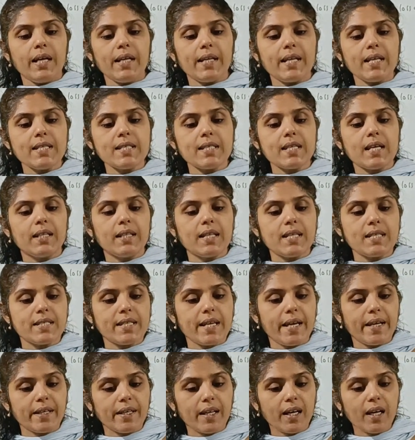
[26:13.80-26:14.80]
That is, the
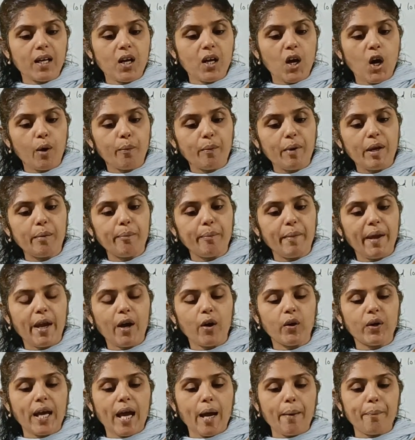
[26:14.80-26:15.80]
central government may
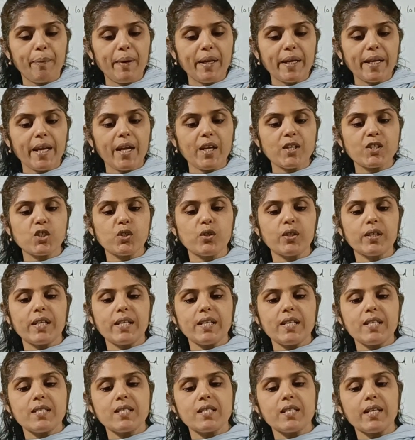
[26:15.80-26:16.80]
on application
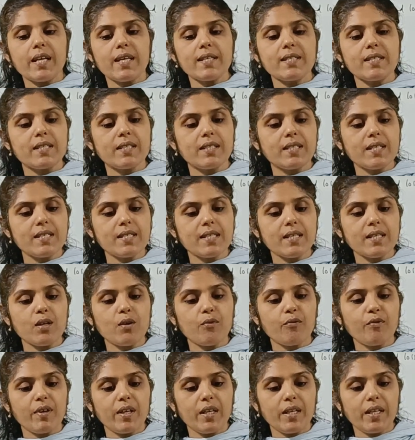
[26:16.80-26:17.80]
register a citizen
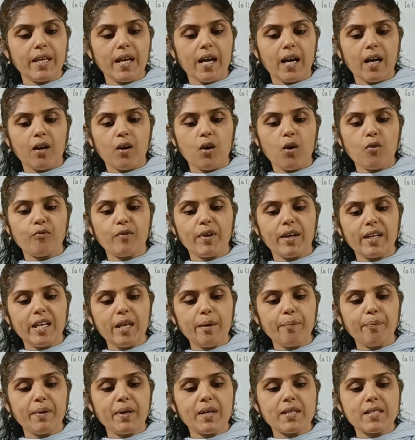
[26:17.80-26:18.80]
of India of
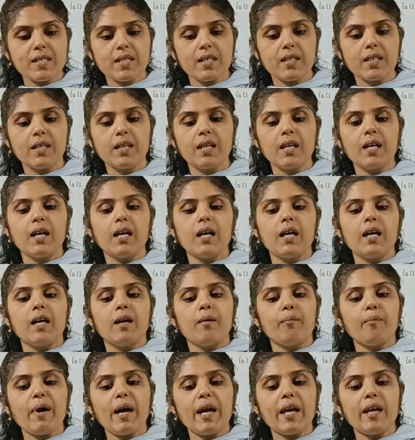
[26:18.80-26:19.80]
any person
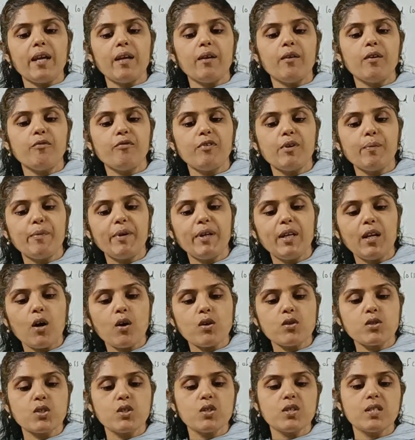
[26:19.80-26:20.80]
by if he
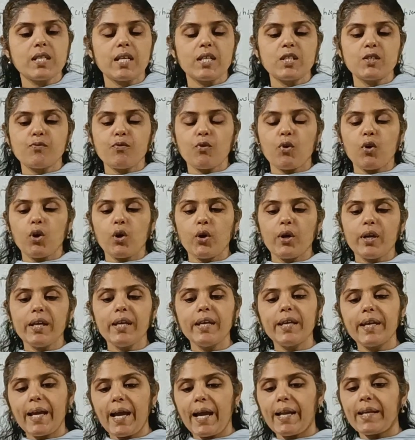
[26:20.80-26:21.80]
belongs to such
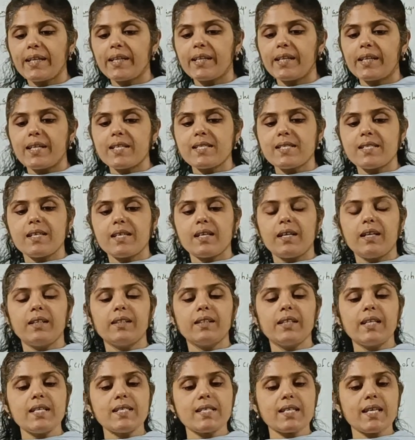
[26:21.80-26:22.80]
following categories.
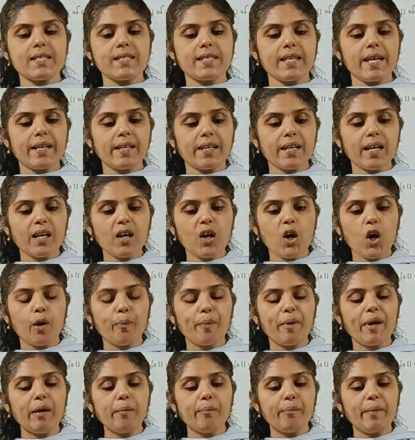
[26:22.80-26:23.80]
It is a central
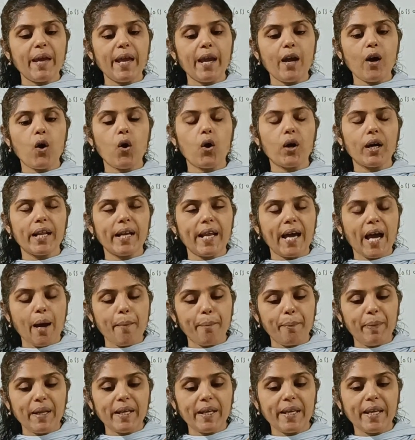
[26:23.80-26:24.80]
government may on an
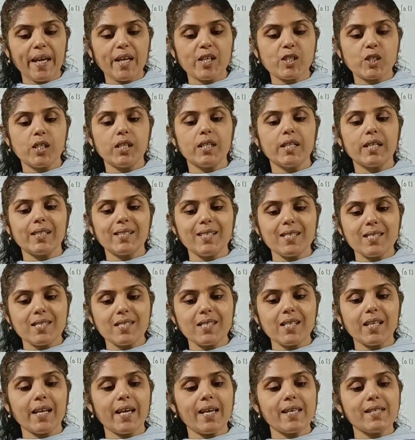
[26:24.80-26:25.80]
application
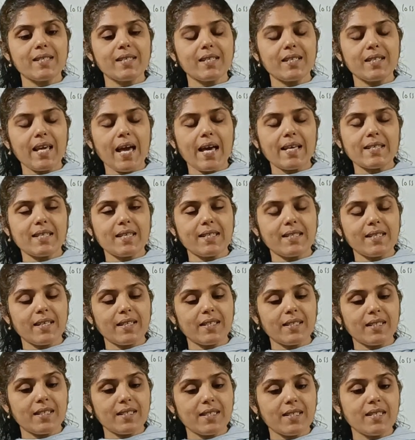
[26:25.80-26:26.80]
register as a
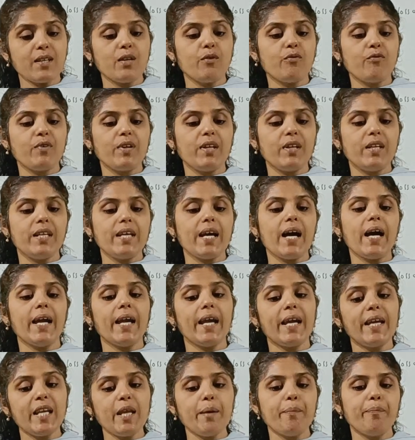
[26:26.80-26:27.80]
citizen of India
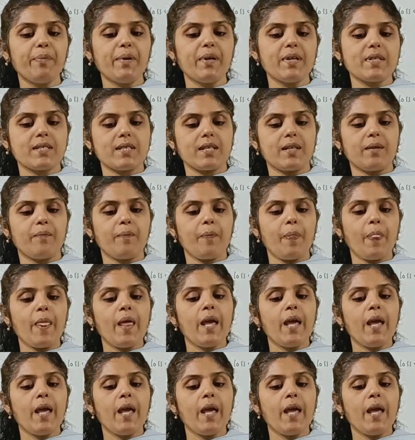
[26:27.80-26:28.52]
any person